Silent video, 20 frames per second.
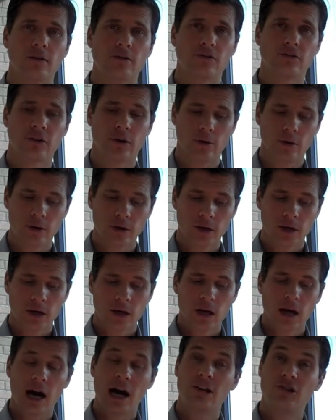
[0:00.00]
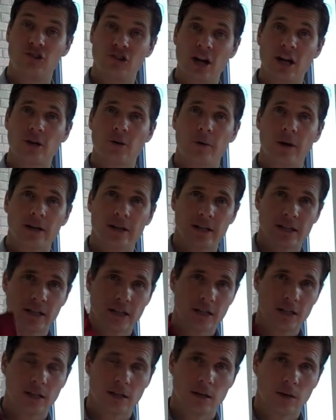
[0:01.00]
So I
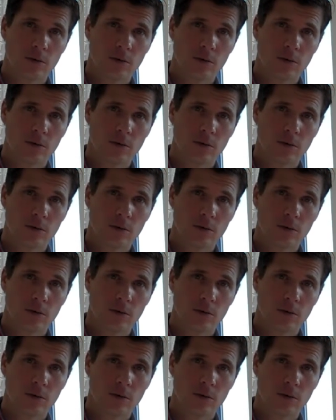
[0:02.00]
genuinely